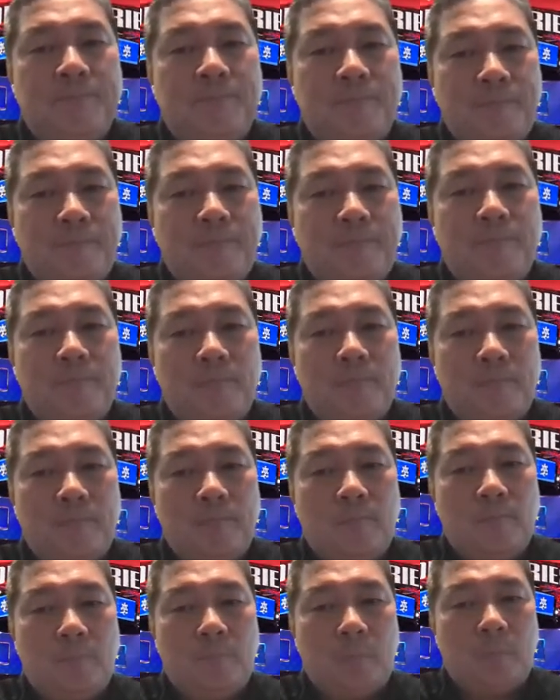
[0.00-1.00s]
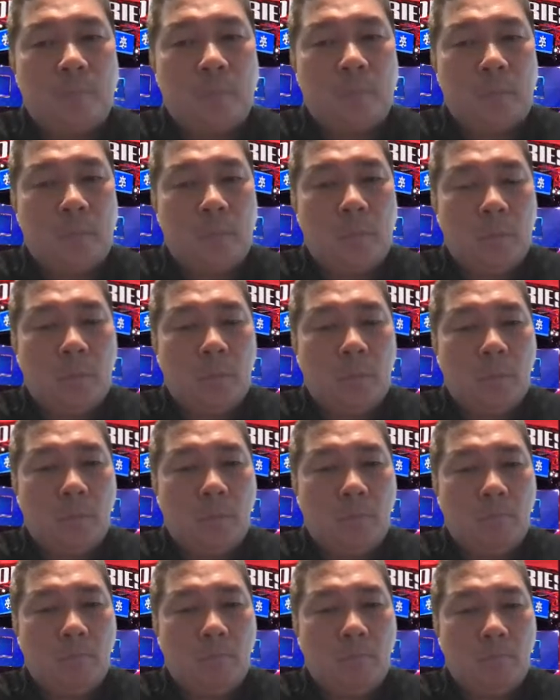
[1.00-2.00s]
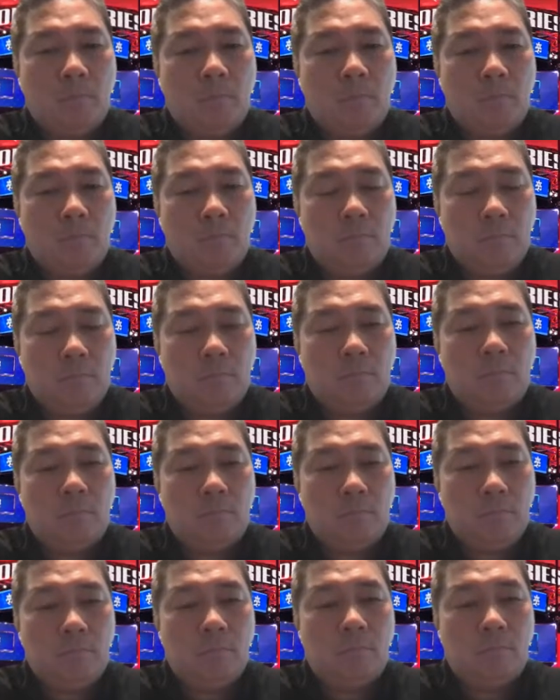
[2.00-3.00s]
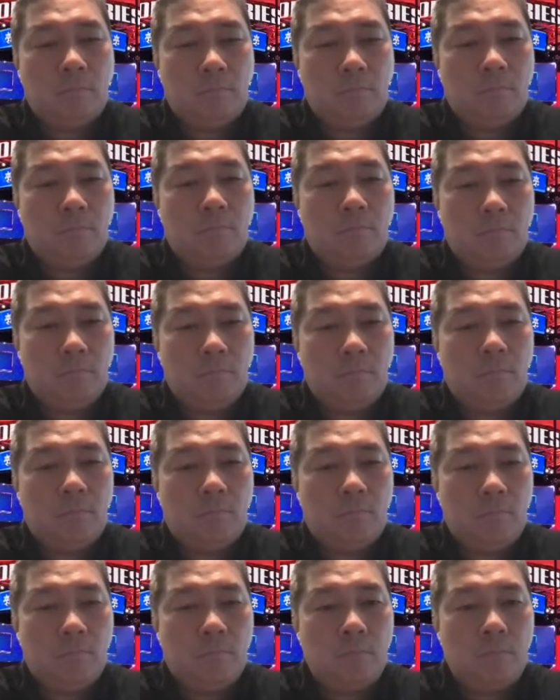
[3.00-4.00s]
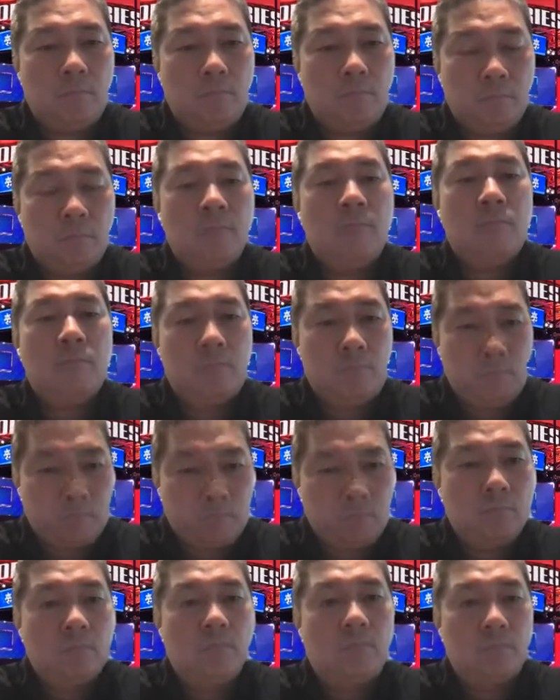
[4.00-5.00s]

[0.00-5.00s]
This person isn't speaking.